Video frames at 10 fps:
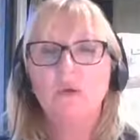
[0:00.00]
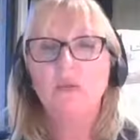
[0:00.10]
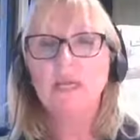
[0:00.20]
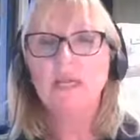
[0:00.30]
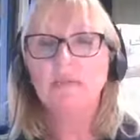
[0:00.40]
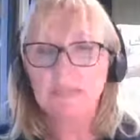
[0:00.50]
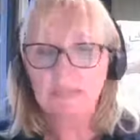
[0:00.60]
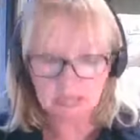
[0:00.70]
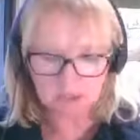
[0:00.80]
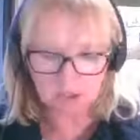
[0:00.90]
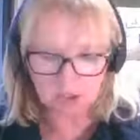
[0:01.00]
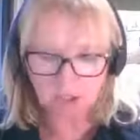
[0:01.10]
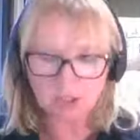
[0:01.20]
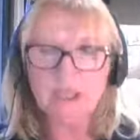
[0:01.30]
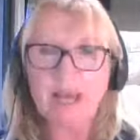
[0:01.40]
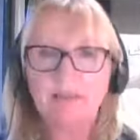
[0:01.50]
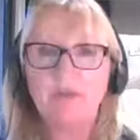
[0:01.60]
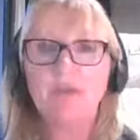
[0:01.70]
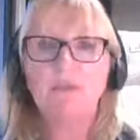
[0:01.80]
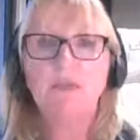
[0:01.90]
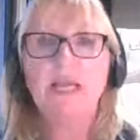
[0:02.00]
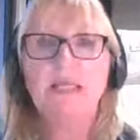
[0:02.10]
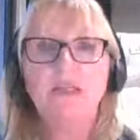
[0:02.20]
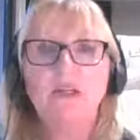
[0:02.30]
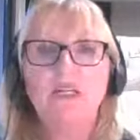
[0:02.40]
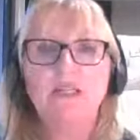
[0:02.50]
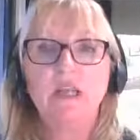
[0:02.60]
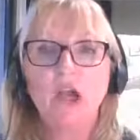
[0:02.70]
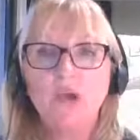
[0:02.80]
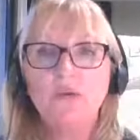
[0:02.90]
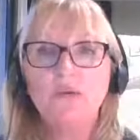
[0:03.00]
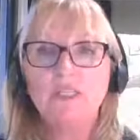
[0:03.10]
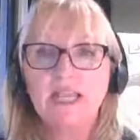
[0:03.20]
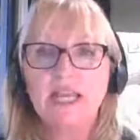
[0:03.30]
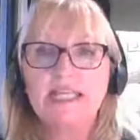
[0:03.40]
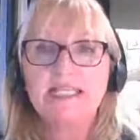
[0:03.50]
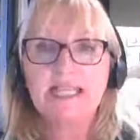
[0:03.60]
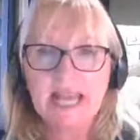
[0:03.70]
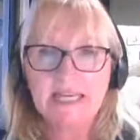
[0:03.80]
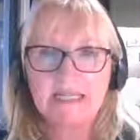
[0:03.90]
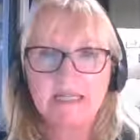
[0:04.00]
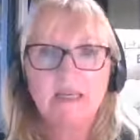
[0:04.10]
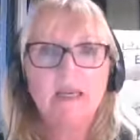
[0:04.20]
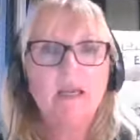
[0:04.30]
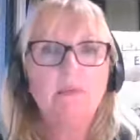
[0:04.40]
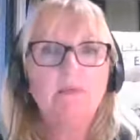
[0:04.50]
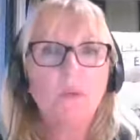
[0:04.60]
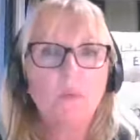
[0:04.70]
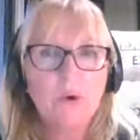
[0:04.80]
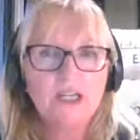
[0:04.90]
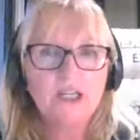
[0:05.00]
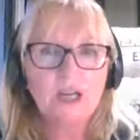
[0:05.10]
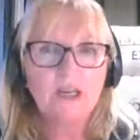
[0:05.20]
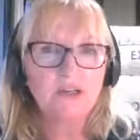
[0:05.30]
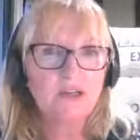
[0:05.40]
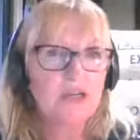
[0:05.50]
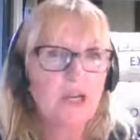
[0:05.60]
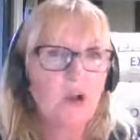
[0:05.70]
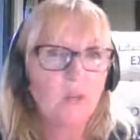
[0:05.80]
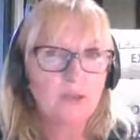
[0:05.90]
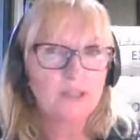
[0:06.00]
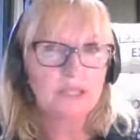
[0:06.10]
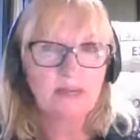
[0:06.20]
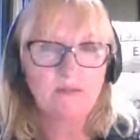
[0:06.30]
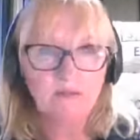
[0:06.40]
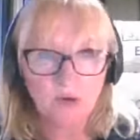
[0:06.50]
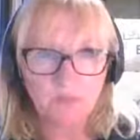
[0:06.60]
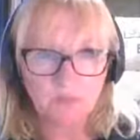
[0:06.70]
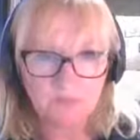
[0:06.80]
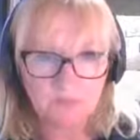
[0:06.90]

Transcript: William Tell shot an apple placed on his own son's head, but which country was he from?